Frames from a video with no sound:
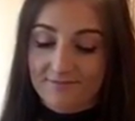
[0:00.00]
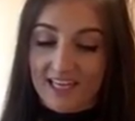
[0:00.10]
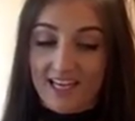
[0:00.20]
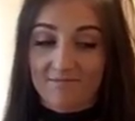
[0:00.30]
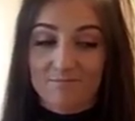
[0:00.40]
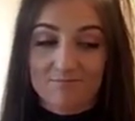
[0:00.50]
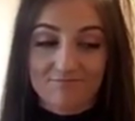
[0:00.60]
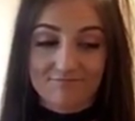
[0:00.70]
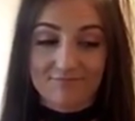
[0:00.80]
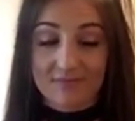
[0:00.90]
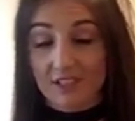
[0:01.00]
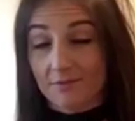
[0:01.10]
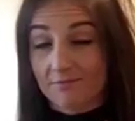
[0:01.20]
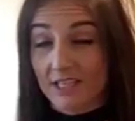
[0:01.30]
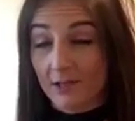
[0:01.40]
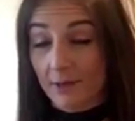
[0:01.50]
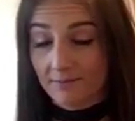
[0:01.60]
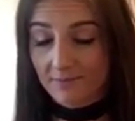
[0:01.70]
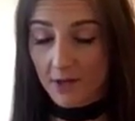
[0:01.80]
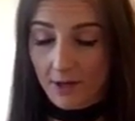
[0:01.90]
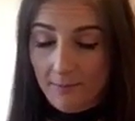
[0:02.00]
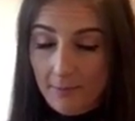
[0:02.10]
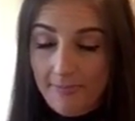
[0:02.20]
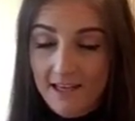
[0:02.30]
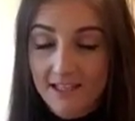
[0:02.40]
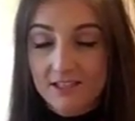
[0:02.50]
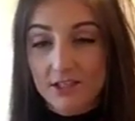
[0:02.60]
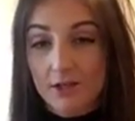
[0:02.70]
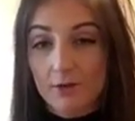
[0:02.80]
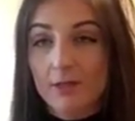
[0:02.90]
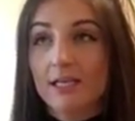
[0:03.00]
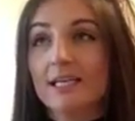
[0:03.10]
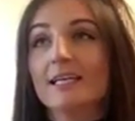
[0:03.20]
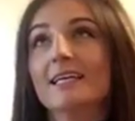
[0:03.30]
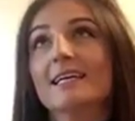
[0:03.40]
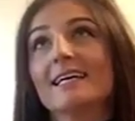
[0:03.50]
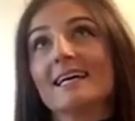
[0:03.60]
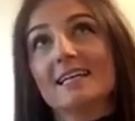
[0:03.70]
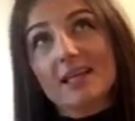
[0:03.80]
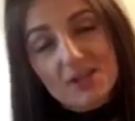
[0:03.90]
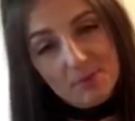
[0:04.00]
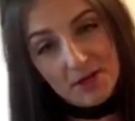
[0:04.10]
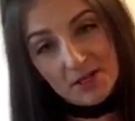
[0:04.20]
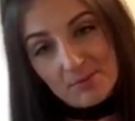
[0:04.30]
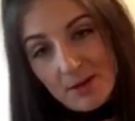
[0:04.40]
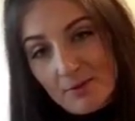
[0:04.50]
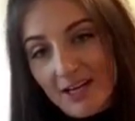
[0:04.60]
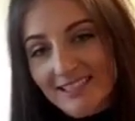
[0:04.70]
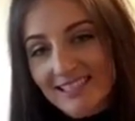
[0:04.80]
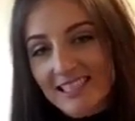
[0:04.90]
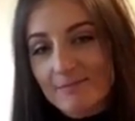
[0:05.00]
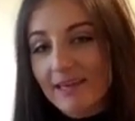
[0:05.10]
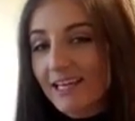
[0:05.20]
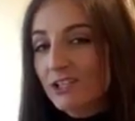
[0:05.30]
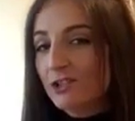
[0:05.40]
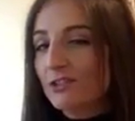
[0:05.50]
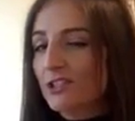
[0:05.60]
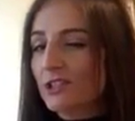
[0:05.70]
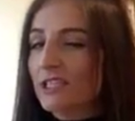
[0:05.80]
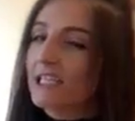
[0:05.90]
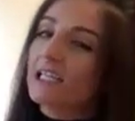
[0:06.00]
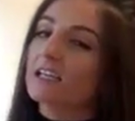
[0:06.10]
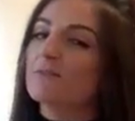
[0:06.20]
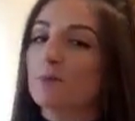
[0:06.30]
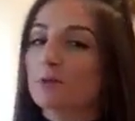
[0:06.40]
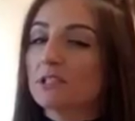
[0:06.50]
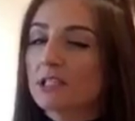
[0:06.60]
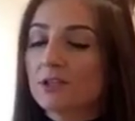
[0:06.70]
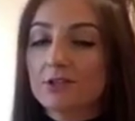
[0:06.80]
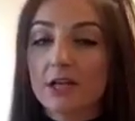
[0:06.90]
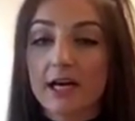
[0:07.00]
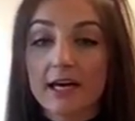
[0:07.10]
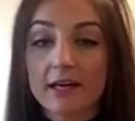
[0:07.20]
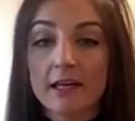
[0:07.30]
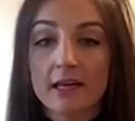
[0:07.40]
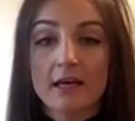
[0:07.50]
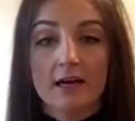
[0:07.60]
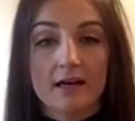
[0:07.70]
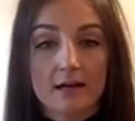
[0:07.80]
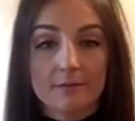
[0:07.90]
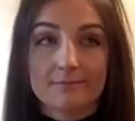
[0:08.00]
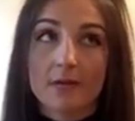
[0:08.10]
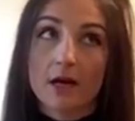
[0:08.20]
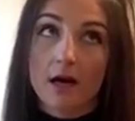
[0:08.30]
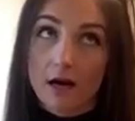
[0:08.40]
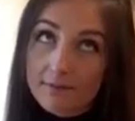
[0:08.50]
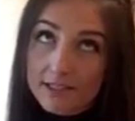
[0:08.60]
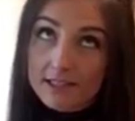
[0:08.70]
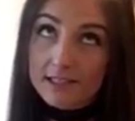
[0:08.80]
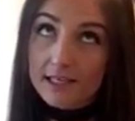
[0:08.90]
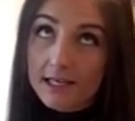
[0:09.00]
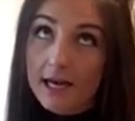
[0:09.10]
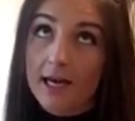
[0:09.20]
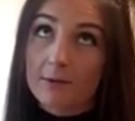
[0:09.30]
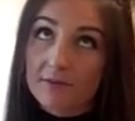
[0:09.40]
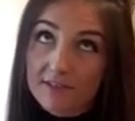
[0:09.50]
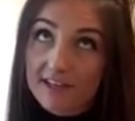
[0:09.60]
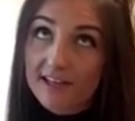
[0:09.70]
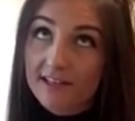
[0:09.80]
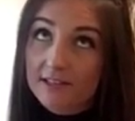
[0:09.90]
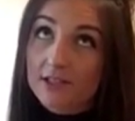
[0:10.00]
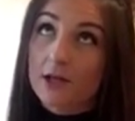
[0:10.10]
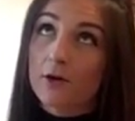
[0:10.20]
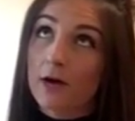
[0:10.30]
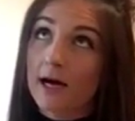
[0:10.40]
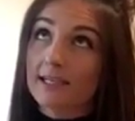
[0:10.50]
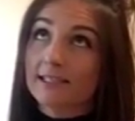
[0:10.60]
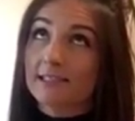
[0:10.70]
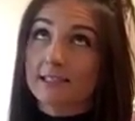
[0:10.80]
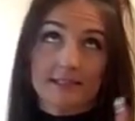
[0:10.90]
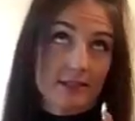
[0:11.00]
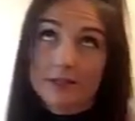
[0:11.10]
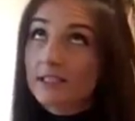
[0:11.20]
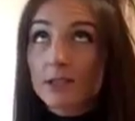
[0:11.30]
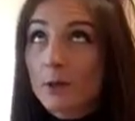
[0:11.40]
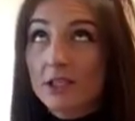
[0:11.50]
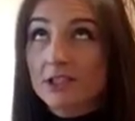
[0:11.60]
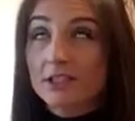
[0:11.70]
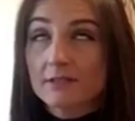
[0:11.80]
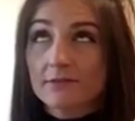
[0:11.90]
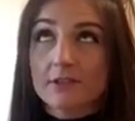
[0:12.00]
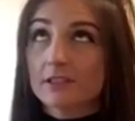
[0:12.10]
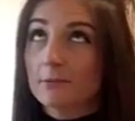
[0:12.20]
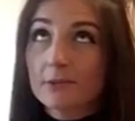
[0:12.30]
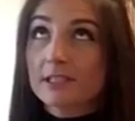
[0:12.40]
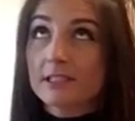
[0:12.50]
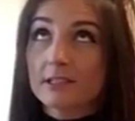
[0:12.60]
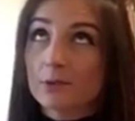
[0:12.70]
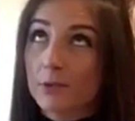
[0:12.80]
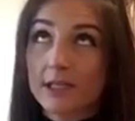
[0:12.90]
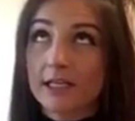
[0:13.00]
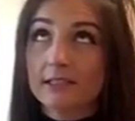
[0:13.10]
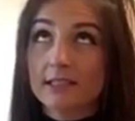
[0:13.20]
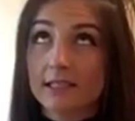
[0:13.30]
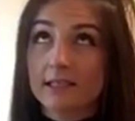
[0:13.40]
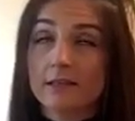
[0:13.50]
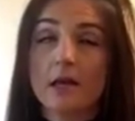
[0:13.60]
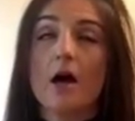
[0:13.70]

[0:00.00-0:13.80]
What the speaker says: Yeah, so anyway, okay. So another part of the prep process is making sure that you're getting enough protein in your diet. Obviously I am a vegan, so I still get the question for some reason in 2018